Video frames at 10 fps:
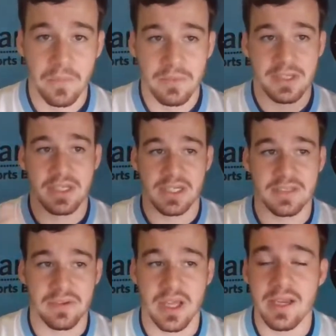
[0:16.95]
make sure you guys
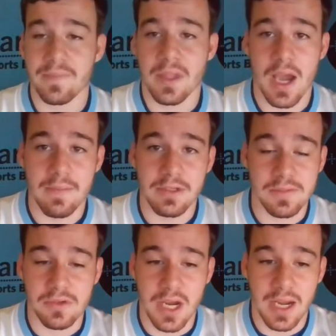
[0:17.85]
like, comment,
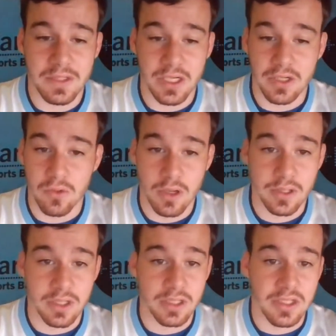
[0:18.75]
subscribe, share, do all the
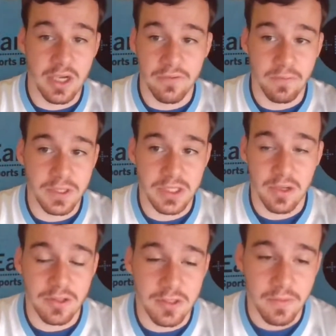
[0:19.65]
good stuff. We appreciate all
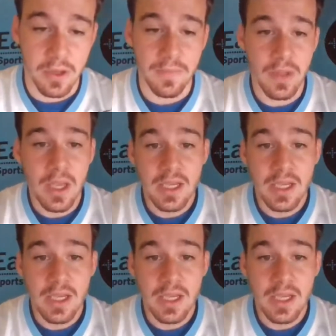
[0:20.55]
the support.